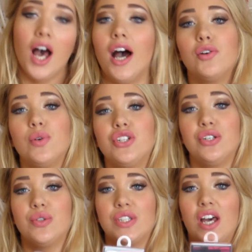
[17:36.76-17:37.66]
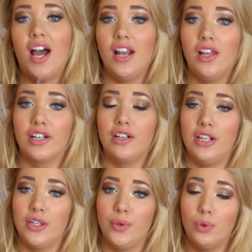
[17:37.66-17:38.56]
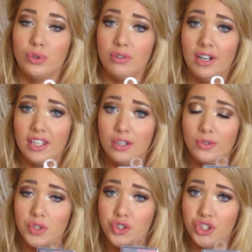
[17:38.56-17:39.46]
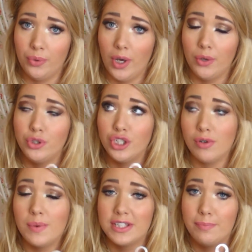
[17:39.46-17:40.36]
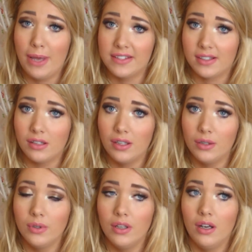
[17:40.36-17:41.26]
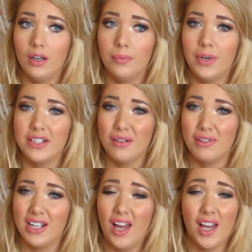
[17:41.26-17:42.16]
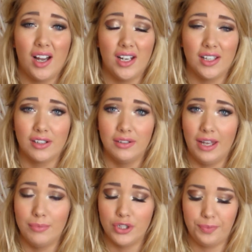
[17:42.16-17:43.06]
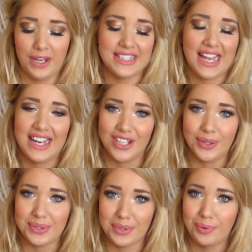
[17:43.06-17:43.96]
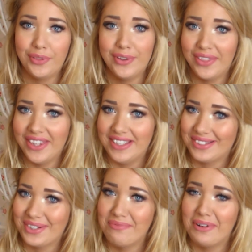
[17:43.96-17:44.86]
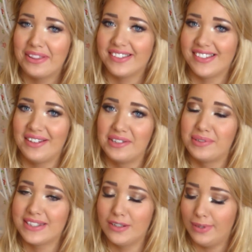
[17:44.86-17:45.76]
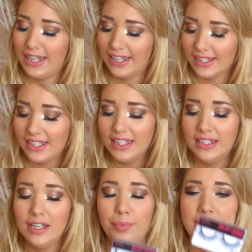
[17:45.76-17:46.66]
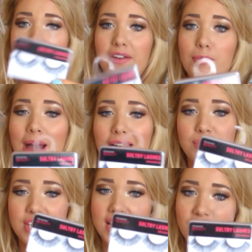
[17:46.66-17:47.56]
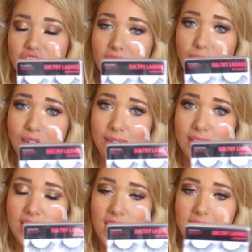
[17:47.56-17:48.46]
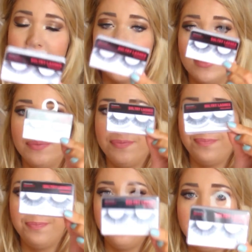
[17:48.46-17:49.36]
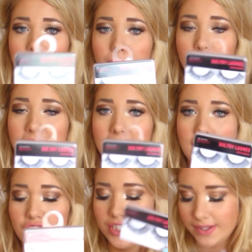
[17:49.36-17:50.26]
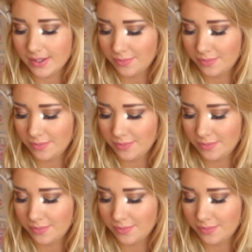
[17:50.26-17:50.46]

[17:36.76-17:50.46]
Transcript: I always use eyeliner glue or I use Duo. Duo is the best glue. I don't really like eyeliner glue that much, but I daren't use the one that these come with because I don't know what it's going to be like. But yeah, they're £1 each and they're really nice. Pretty lashes.